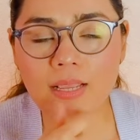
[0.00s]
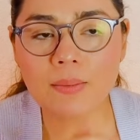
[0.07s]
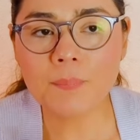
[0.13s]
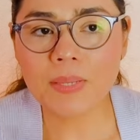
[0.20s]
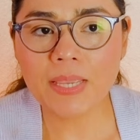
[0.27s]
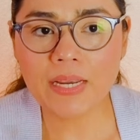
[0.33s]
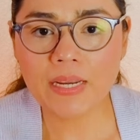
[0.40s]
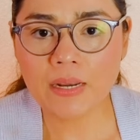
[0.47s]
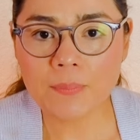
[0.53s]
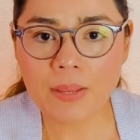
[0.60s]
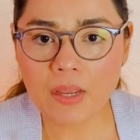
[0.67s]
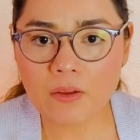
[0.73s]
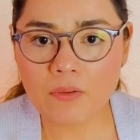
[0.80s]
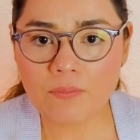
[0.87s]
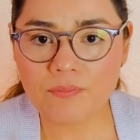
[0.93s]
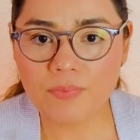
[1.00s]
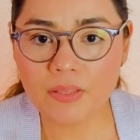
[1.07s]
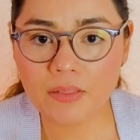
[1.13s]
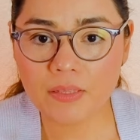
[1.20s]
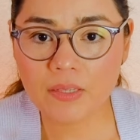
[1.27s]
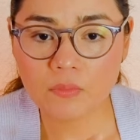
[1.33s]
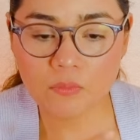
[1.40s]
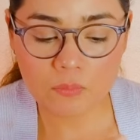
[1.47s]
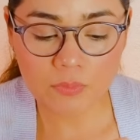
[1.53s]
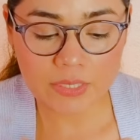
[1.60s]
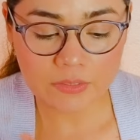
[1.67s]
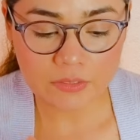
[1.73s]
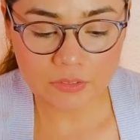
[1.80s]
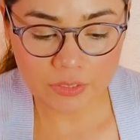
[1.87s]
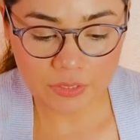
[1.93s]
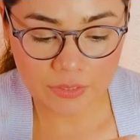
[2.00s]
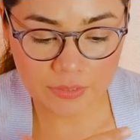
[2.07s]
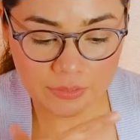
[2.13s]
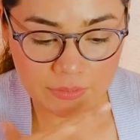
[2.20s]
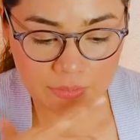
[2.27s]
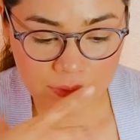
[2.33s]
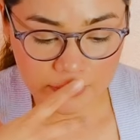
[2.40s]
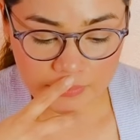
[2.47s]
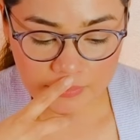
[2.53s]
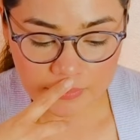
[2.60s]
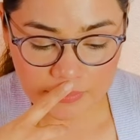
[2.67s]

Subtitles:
I'm getting about feeling reassured.